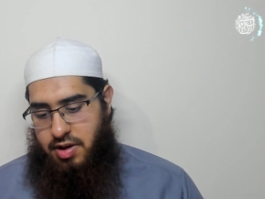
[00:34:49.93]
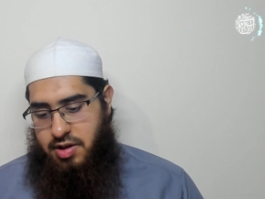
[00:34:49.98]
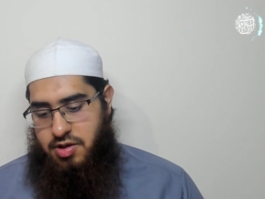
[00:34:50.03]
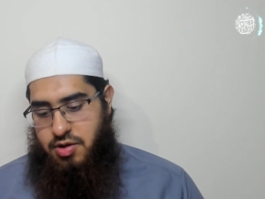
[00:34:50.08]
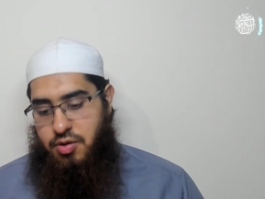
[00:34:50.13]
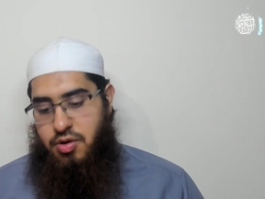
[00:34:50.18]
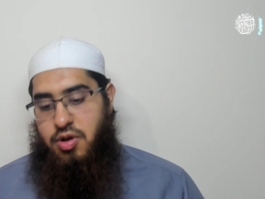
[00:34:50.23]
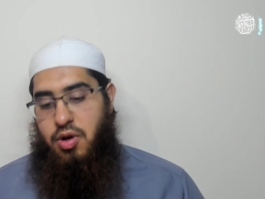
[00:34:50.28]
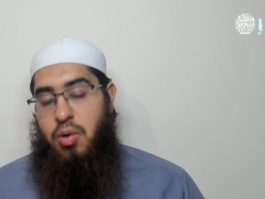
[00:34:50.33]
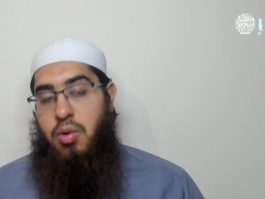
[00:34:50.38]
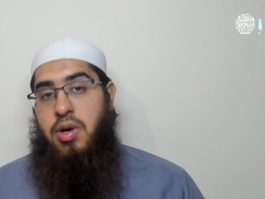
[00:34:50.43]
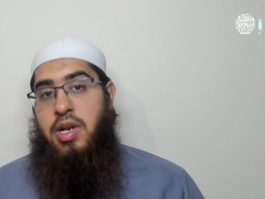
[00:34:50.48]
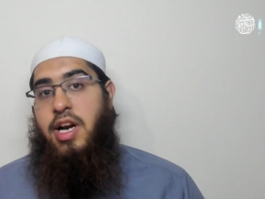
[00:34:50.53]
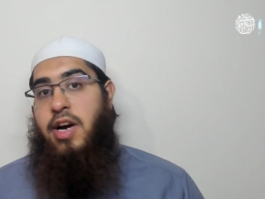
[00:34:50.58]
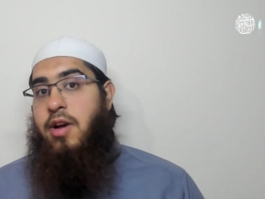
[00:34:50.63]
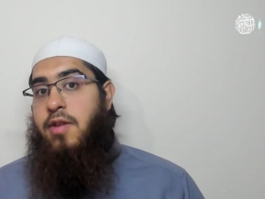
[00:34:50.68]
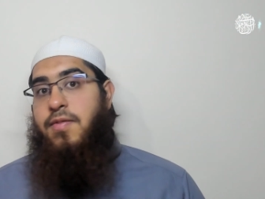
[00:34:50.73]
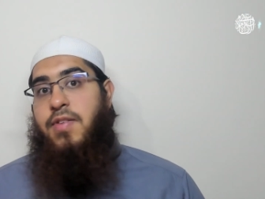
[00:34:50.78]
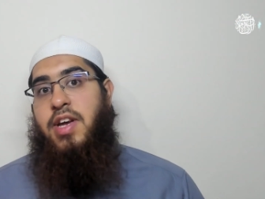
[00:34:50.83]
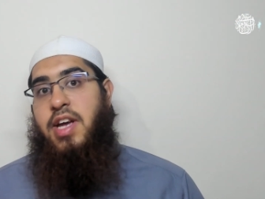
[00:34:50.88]
So no
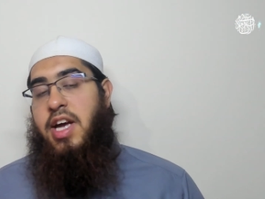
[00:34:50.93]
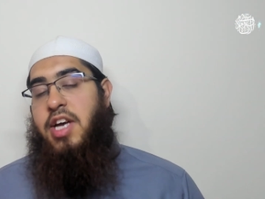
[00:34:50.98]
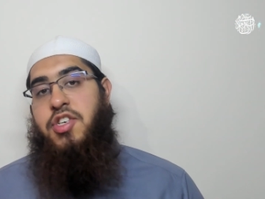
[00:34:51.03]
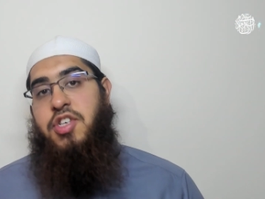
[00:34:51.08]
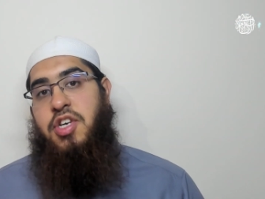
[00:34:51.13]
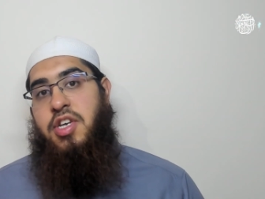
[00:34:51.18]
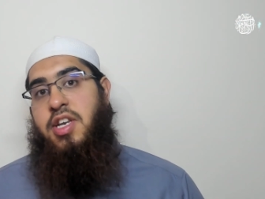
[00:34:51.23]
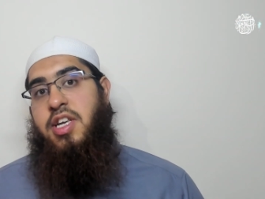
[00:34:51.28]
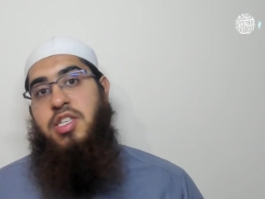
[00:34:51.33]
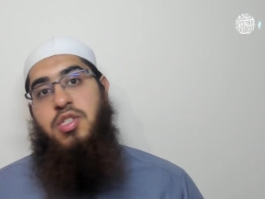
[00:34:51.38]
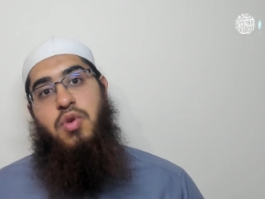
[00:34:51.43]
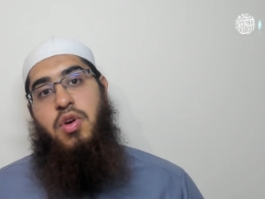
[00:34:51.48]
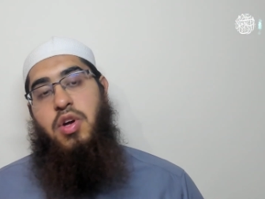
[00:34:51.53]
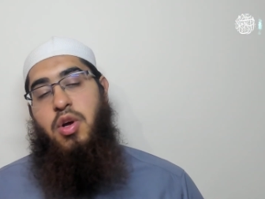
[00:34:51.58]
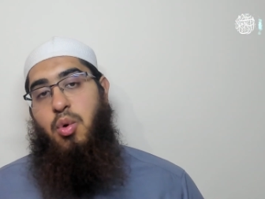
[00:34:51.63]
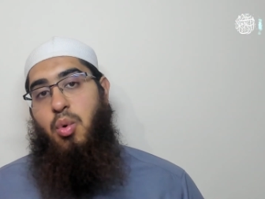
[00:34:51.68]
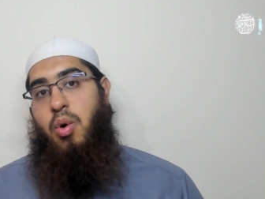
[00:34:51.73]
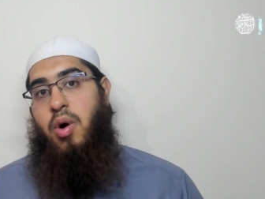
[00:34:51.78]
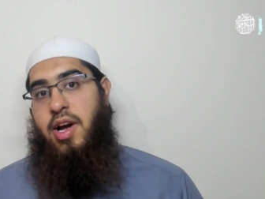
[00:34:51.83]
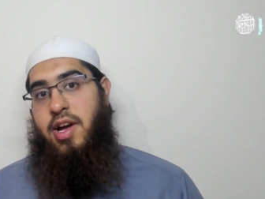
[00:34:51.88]
clarification is
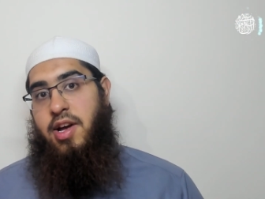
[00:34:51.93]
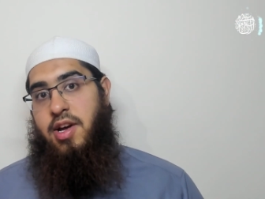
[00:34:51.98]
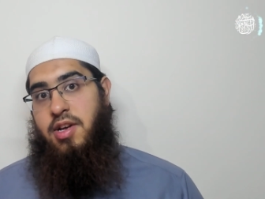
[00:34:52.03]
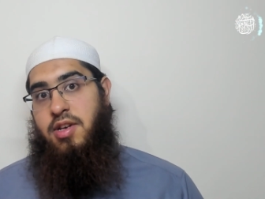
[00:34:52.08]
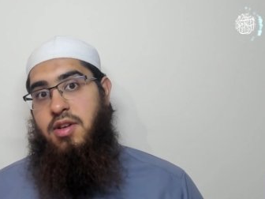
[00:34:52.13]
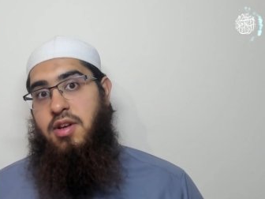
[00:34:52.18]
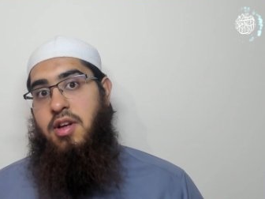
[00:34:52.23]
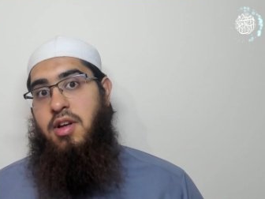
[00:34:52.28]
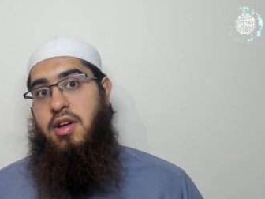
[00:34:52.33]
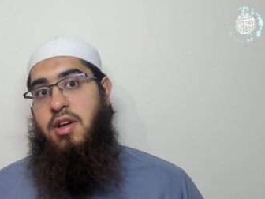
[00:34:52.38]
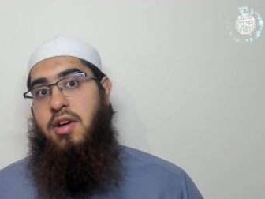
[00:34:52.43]
required